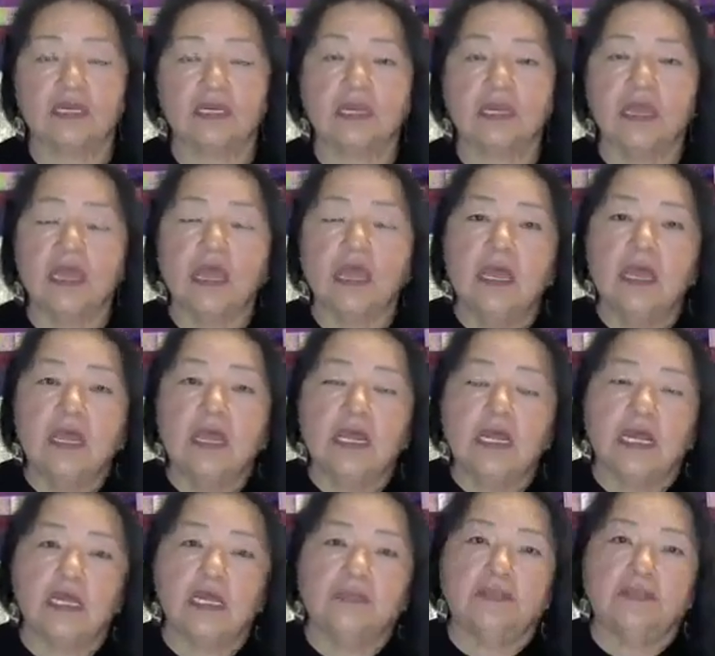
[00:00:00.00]
And
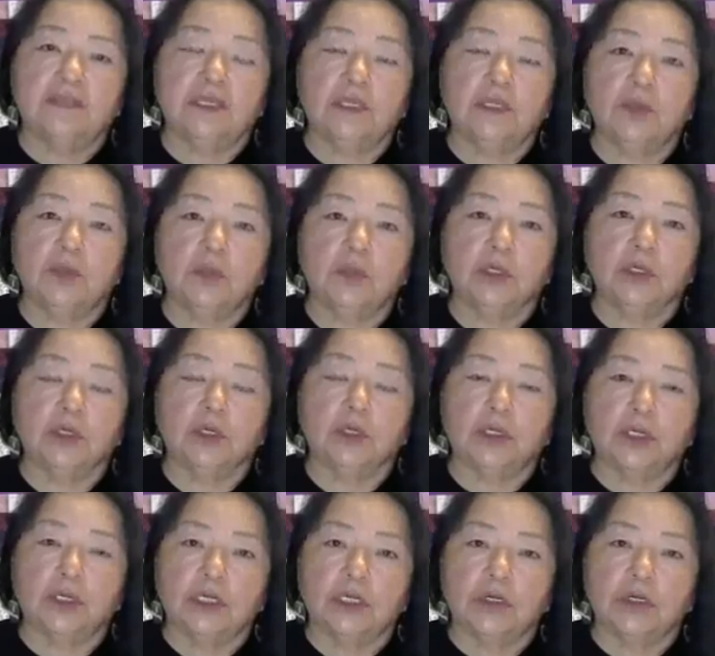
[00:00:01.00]
I think we're